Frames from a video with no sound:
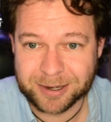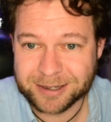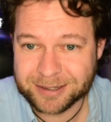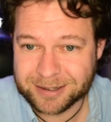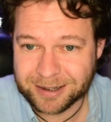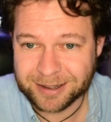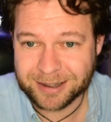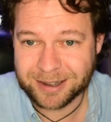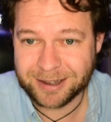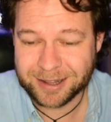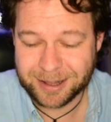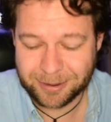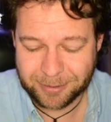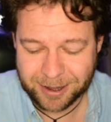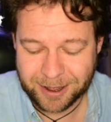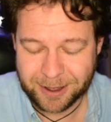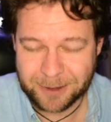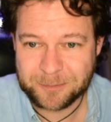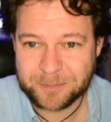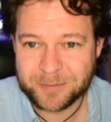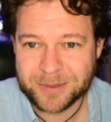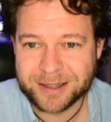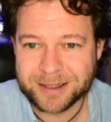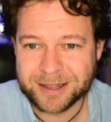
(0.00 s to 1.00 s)
it's like, oh, there we
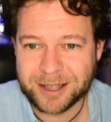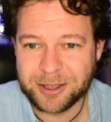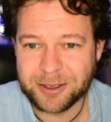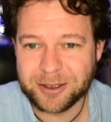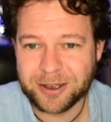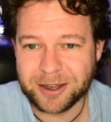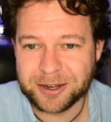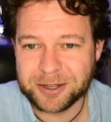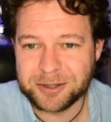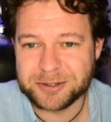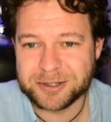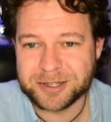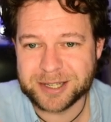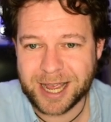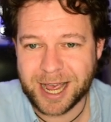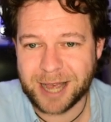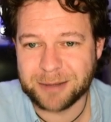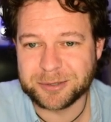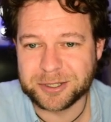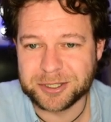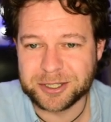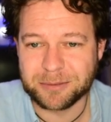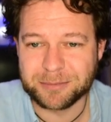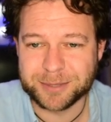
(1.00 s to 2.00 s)
go. Now you can't use
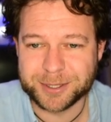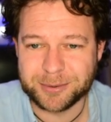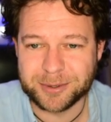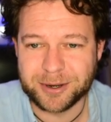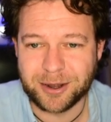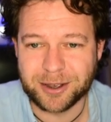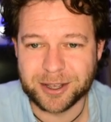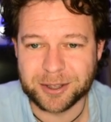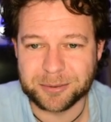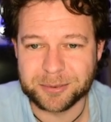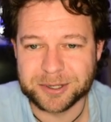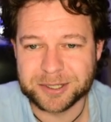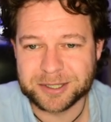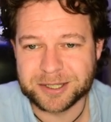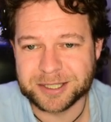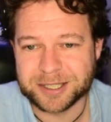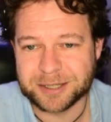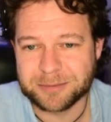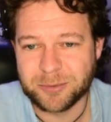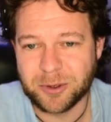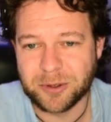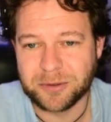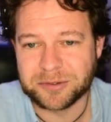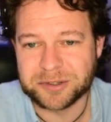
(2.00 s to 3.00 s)
tab to jump between arguments because
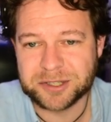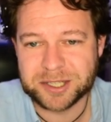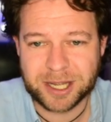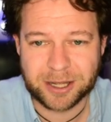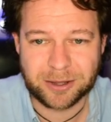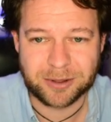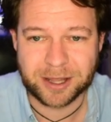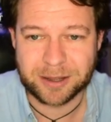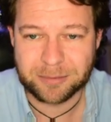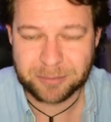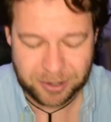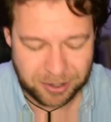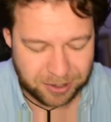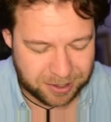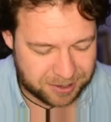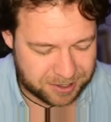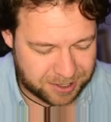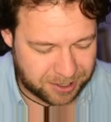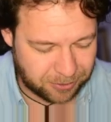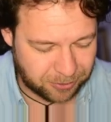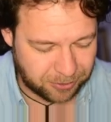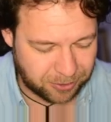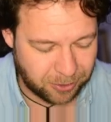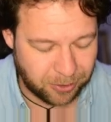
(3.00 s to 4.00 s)
it moves cell then, but you can
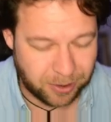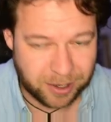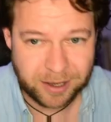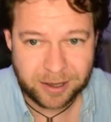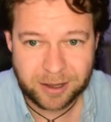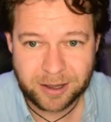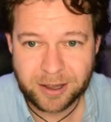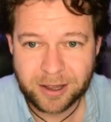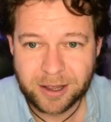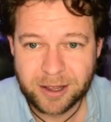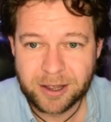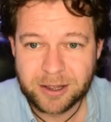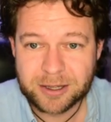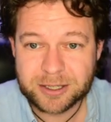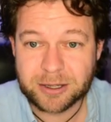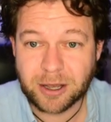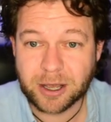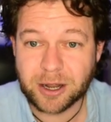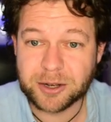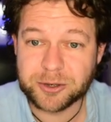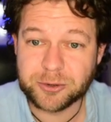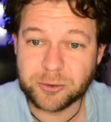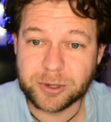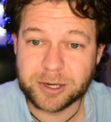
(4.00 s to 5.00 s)
still do it. So I'm
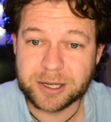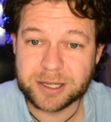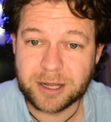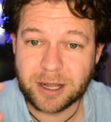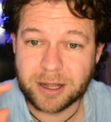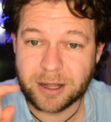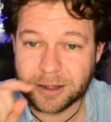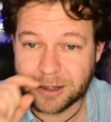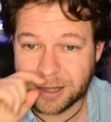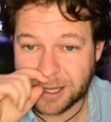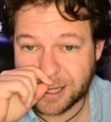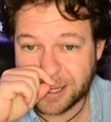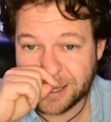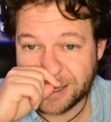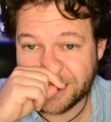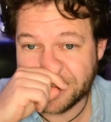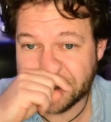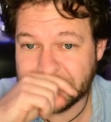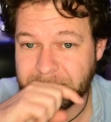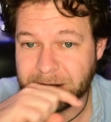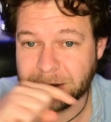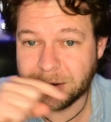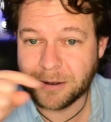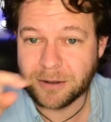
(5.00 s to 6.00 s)
going to join
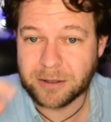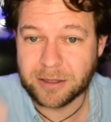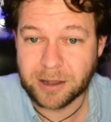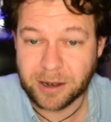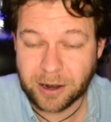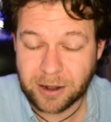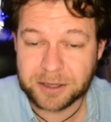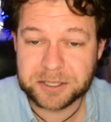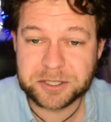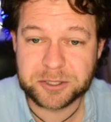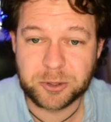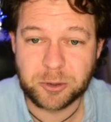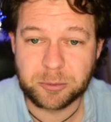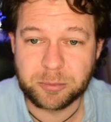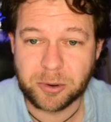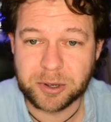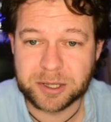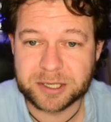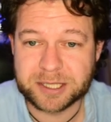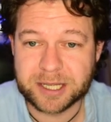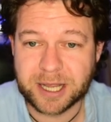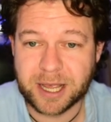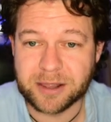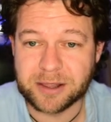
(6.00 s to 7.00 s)
the last 2
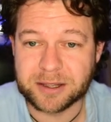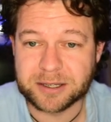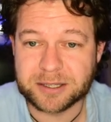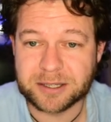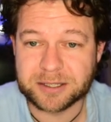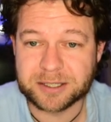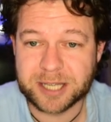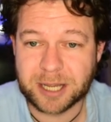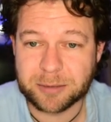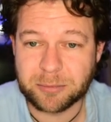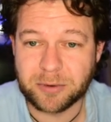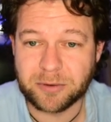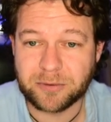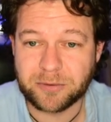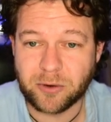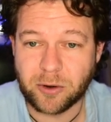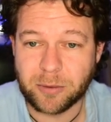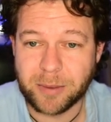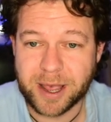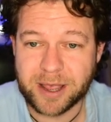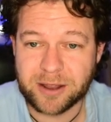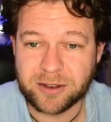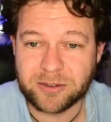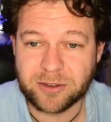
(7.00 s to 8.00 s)
points together. So segment
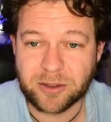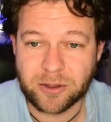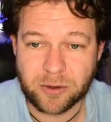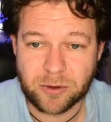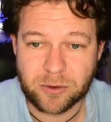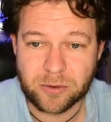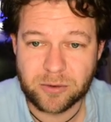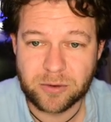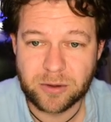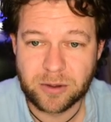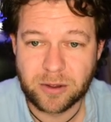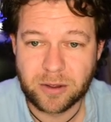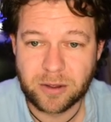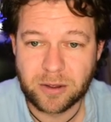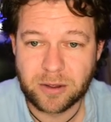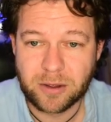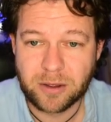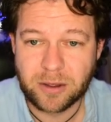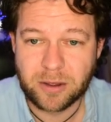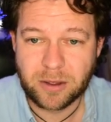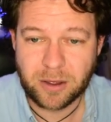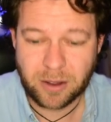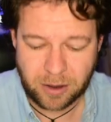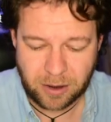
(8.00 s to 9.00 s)
from A2,
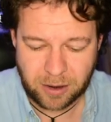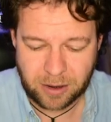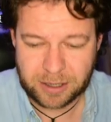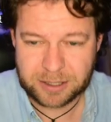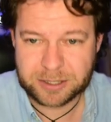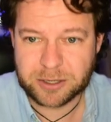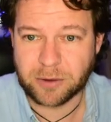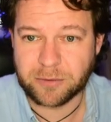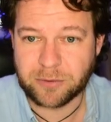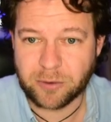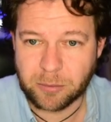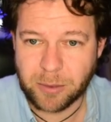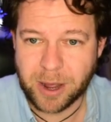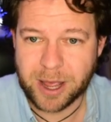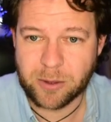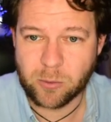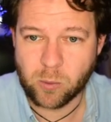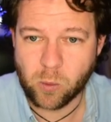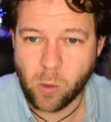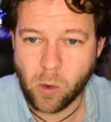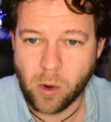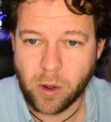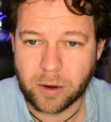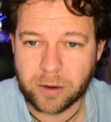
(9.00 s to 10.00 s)
let's go from
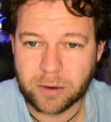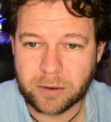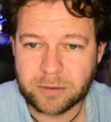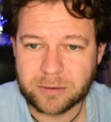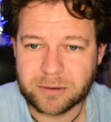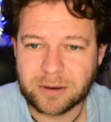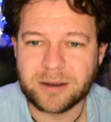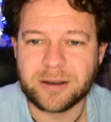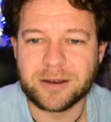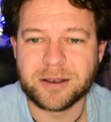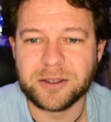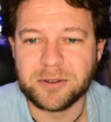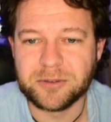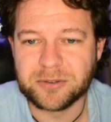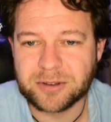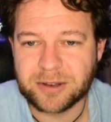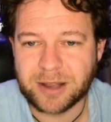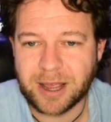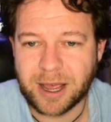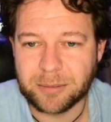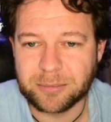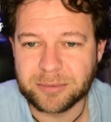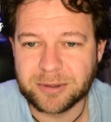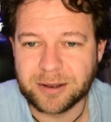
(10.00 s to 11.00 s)
A1. Oh, I used
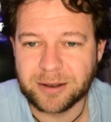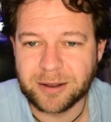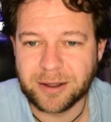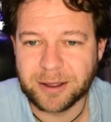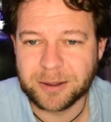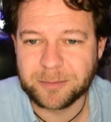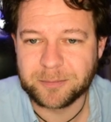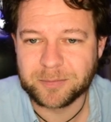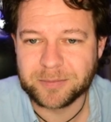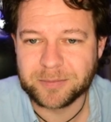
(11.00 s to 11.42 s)
tab, didn't I?